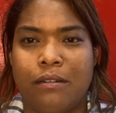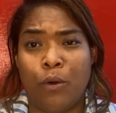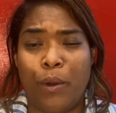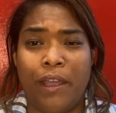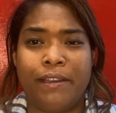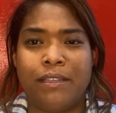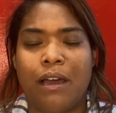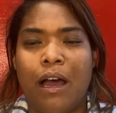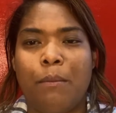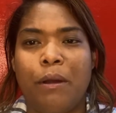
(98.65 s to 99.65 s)
Waiving
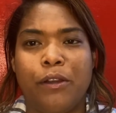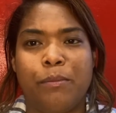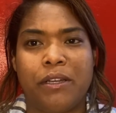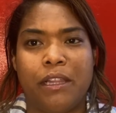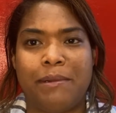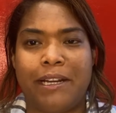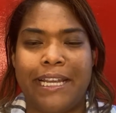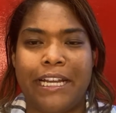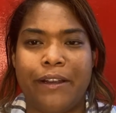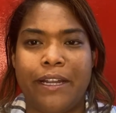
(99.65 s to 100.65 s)
time on your preliminary
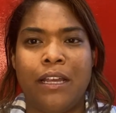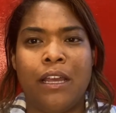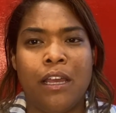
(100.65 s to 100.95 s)
hearing